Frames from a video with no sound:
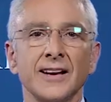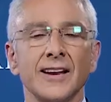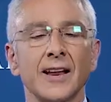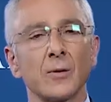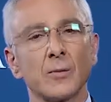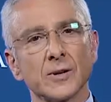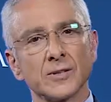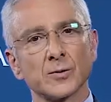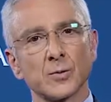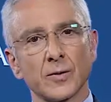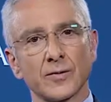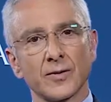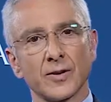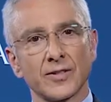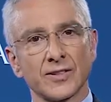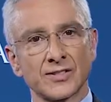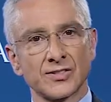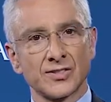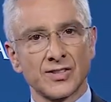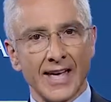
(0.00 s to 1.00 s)
Now, once we've
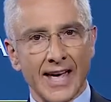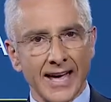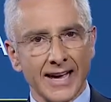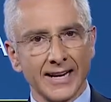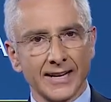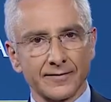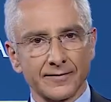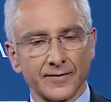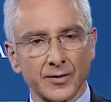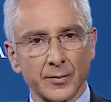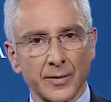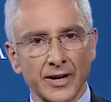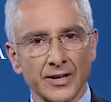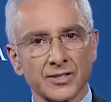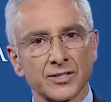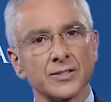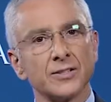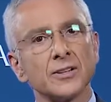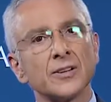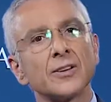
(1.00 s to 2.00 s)
got the scan
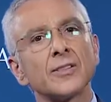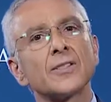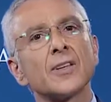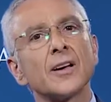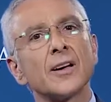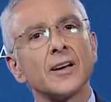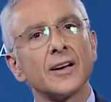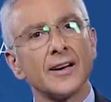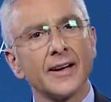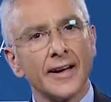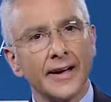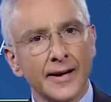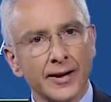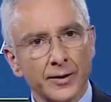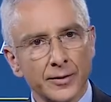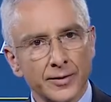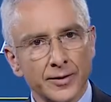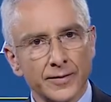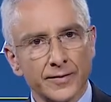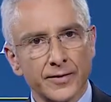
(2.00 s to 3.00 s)
information, the
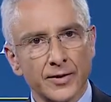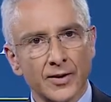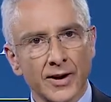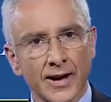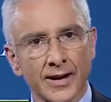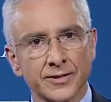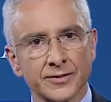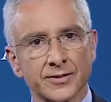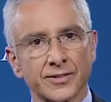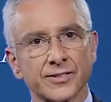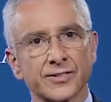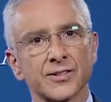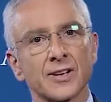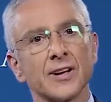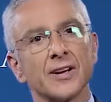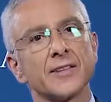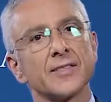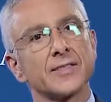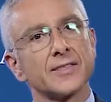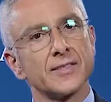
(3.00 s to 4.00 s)
health of your arteries,
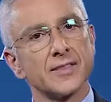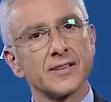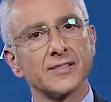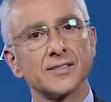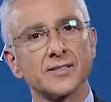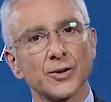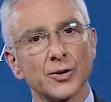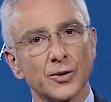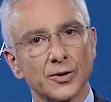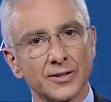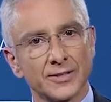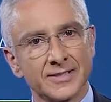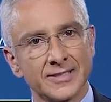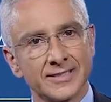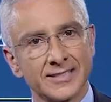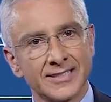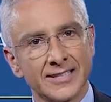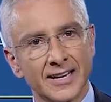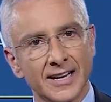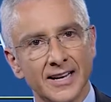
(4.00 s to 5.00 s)
this
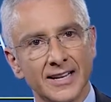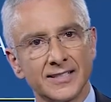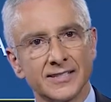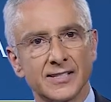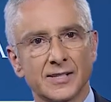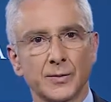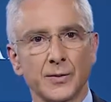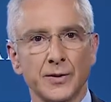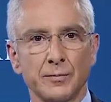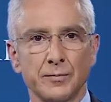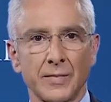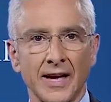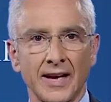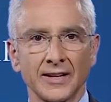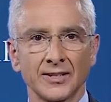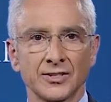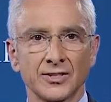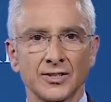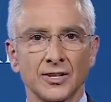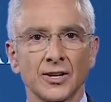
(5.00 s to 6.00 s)
needs to be
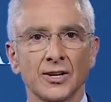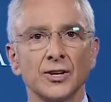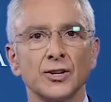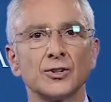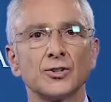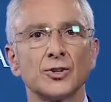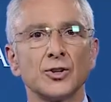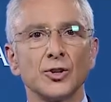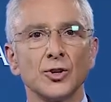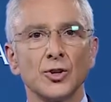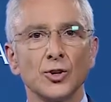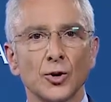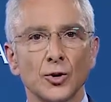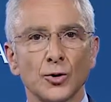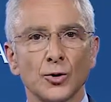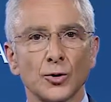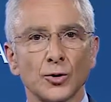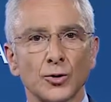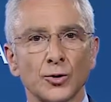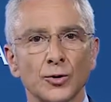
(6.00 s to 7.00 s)
matched to
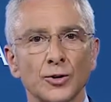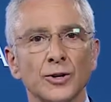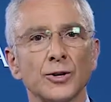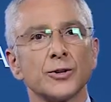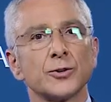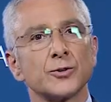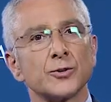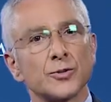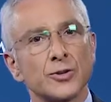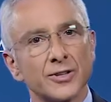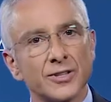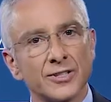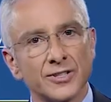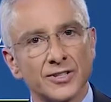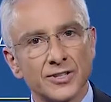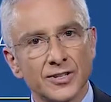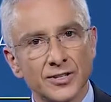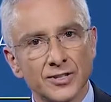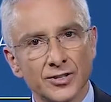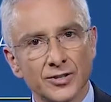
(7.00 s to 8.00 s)
your
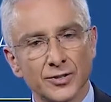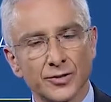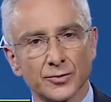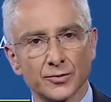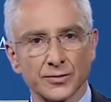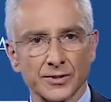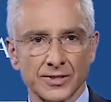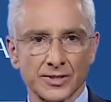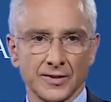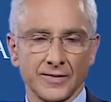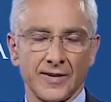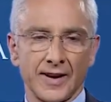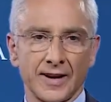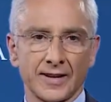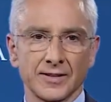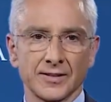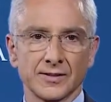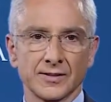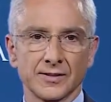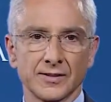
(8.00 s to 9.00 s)
traditional risk
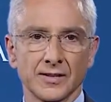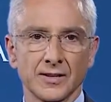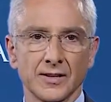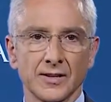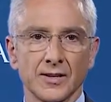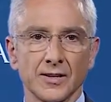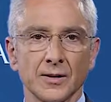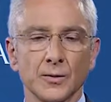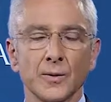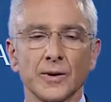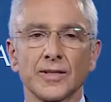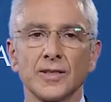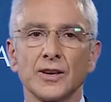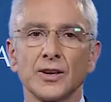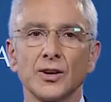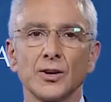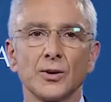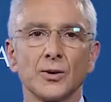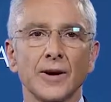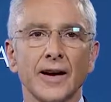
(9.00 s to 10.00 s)
factors, whether
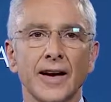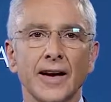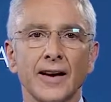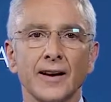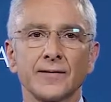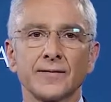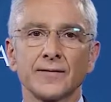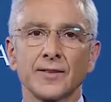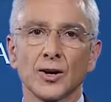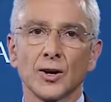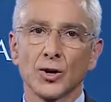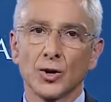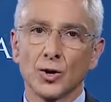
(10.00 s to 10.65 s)
you have